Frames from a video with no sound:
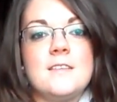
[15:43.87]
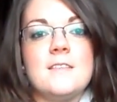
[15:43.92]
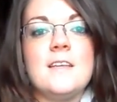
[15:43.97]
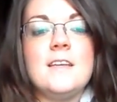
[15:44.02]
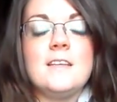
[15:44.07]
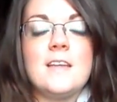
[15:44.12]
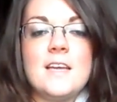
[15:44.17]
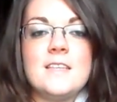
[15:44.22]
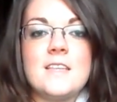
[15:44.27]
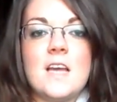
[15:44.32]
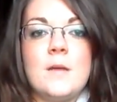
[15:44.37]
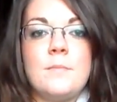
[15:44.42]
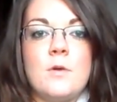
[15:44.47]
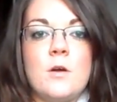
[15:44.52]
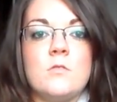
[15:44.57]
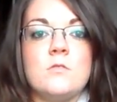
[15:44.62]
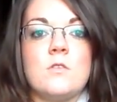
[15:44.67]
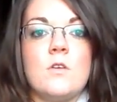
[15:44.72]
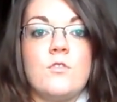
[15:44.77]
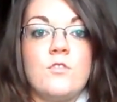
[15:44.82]
I think nice
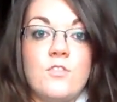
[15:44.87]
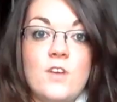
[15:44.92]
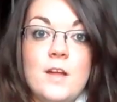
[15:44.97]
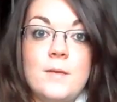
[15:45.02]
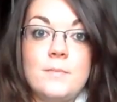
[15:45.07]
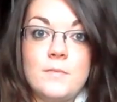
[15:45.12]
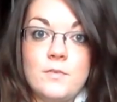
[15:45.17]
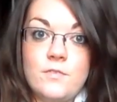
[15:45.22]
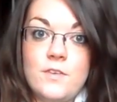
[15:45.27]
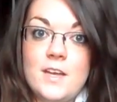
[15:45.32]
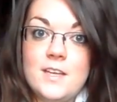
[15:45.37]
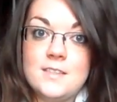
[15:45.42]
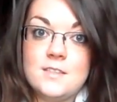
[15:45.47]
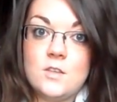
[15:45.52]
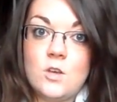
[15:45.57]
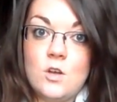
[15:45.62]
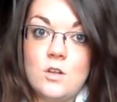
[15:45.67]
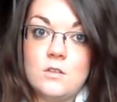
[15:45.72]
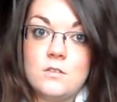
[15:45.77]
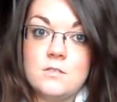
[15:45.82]
eyebrows frame the face,
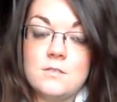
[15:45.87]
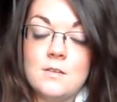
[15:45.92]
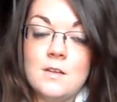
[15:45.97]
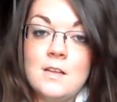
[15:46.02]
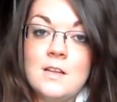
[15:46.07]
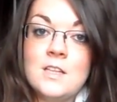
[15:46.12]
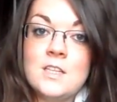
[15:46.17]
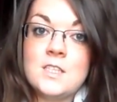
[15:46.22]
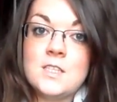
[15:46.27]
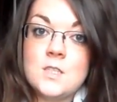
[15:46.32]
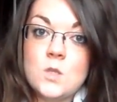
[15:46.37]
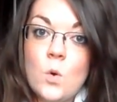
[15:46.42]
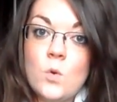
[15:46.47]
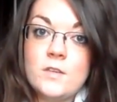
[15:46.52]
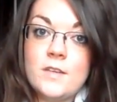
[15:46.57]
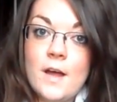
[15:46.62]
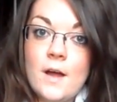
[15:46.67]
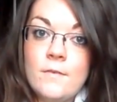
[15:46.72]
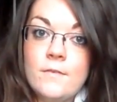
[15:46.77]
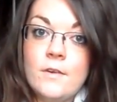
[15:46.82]
girls.
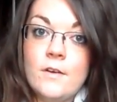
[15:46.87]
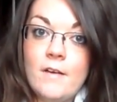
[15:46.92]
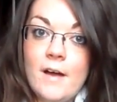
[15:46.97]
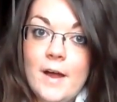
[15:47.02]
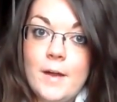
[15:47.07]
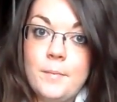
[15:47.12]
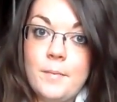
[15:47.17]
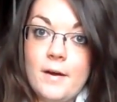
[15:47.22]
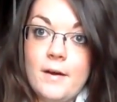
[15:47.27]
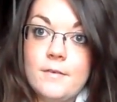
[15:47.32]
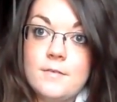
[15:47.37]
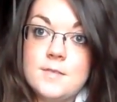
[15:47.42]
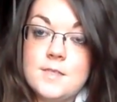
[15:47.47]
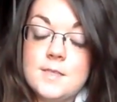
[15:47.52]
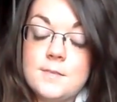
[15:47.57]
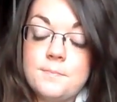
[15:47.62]
Sort out your eyebrows.